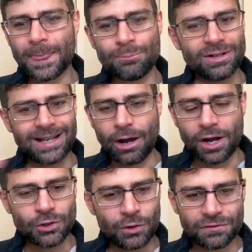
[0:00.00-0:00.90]
But now I
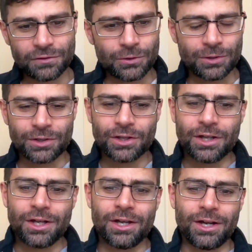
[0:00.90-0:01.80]
know for
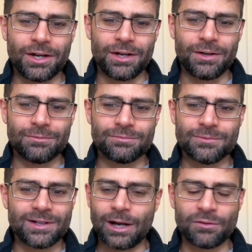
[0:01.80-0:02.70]

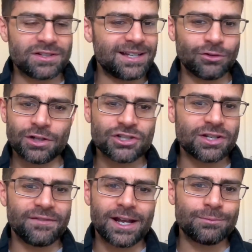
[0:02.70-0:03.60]
now with the technology
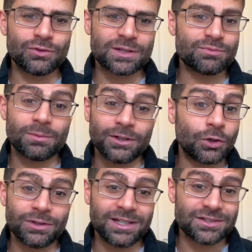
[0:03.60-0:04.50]
available, there's probably
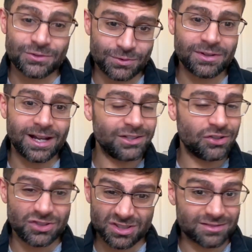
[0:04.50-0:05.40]
no need to do that. You
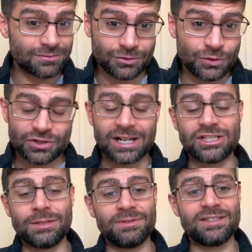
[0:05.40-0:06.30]
can just use
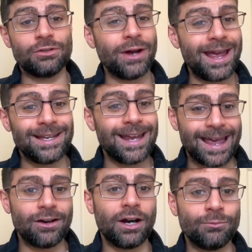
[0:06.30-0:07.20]
ChatGPT or any
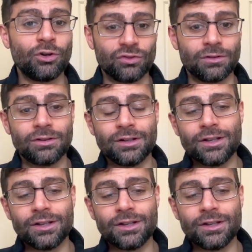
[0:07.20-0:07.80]
AI model.